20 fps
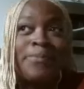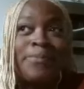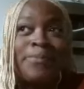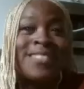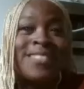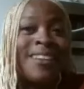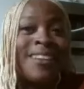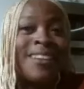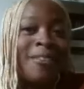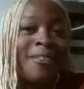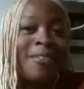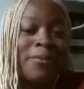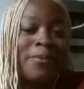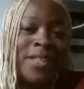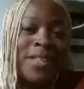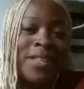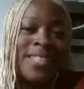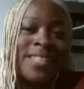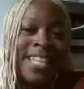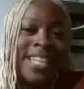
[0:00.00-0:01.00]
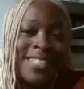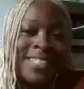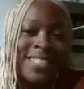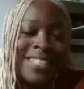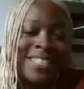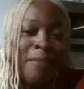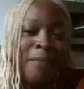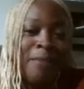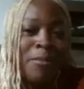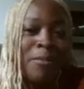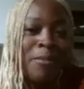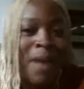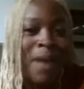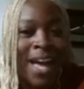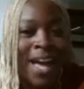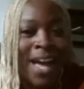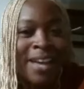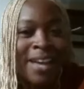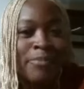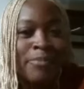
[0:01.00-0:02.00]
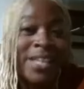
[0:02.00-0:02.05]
start with Nicey's apple pie